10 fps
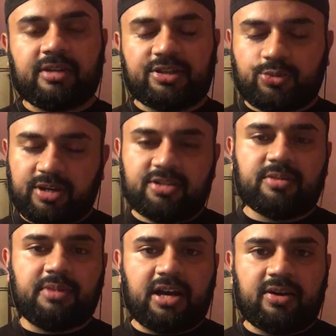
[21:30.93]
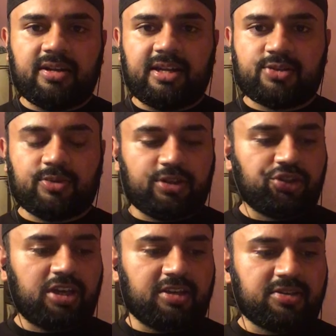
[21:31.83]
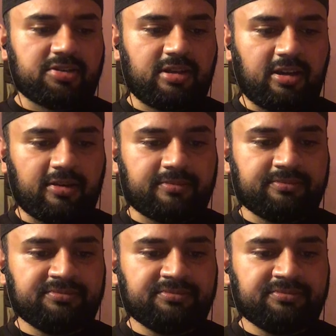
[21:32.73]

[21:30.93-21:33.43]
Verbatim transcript: That's what it's about, and that's what the Sheikh is saying.